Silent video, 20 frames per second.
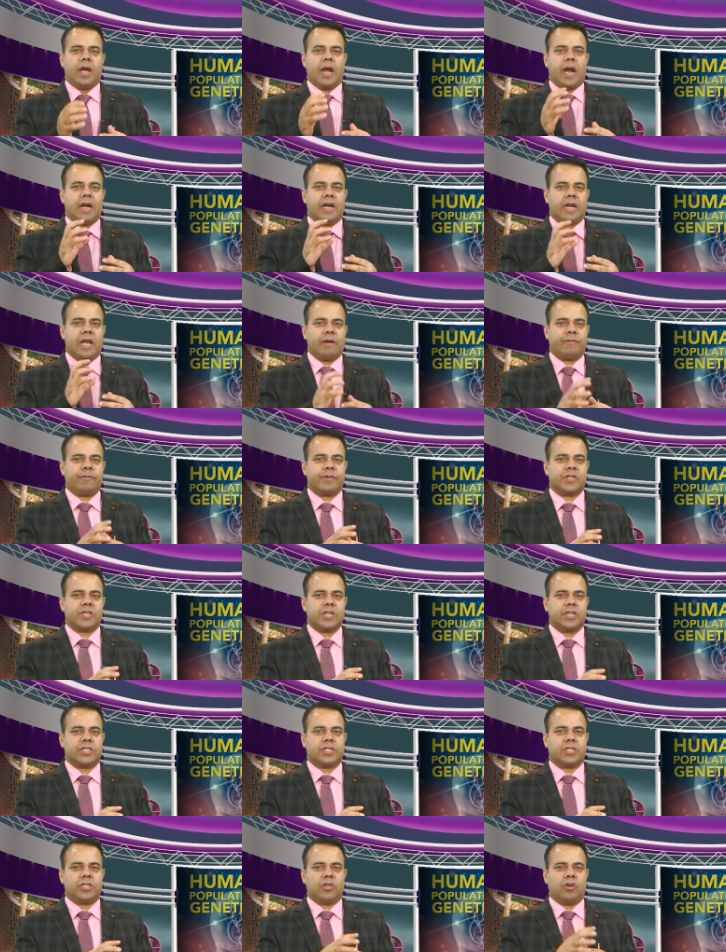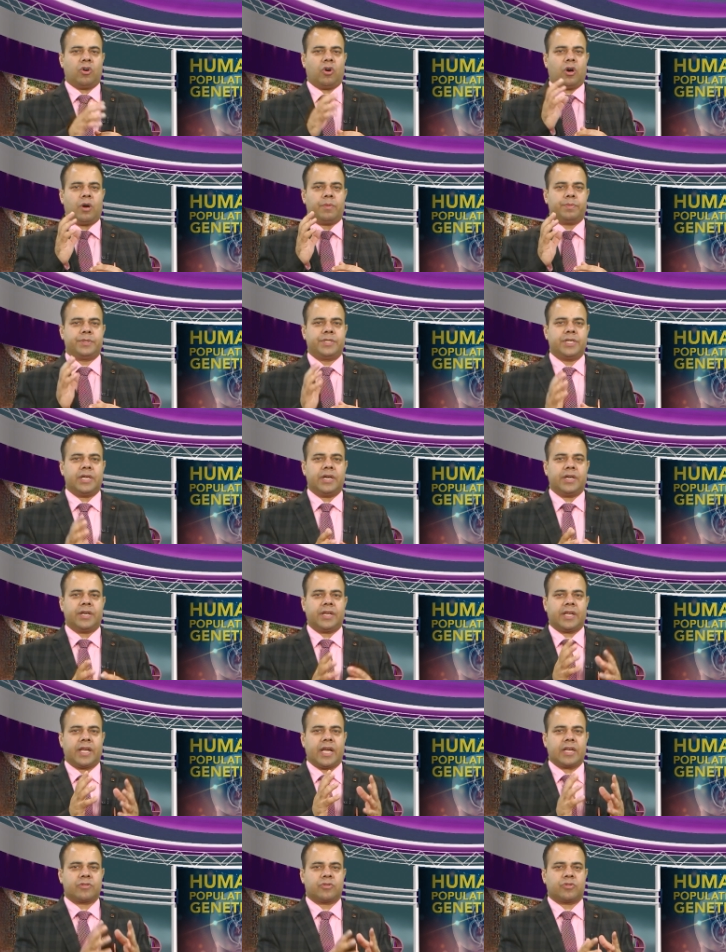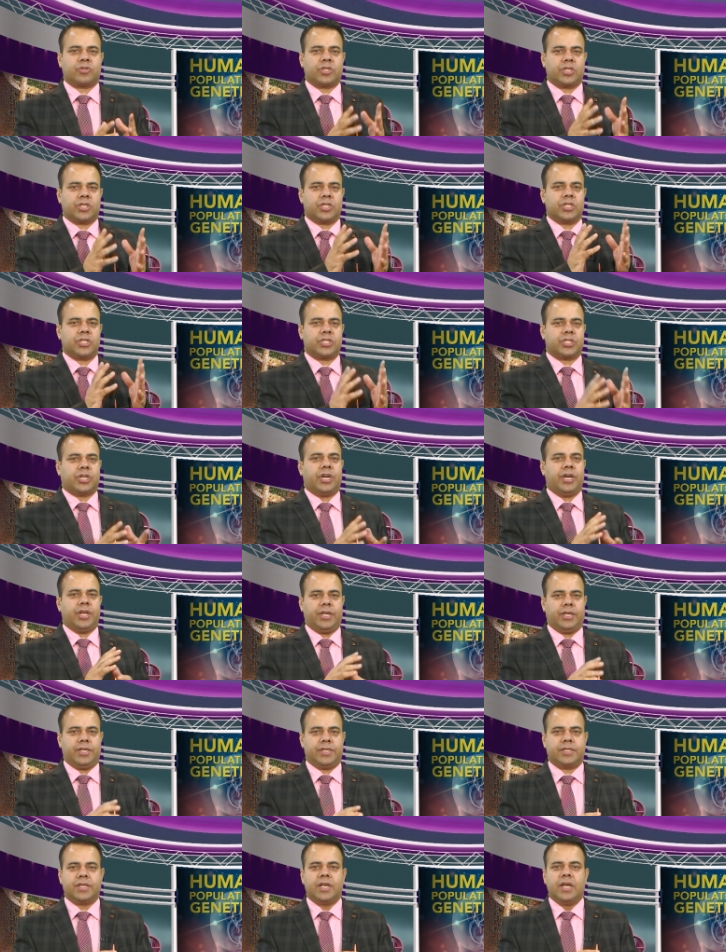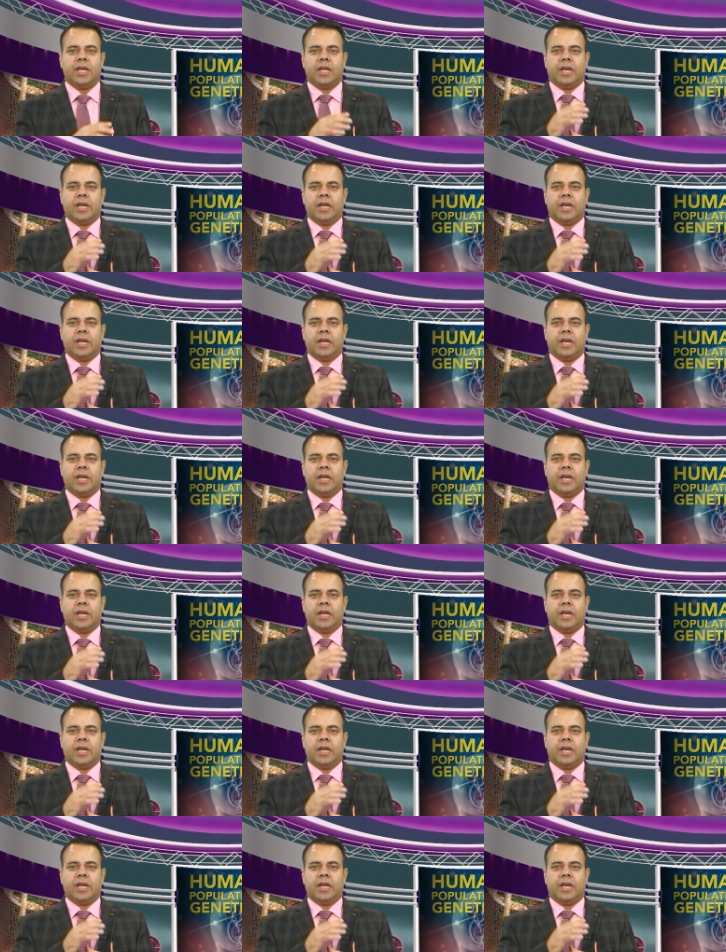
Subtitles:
and efficiency of genetic association studies,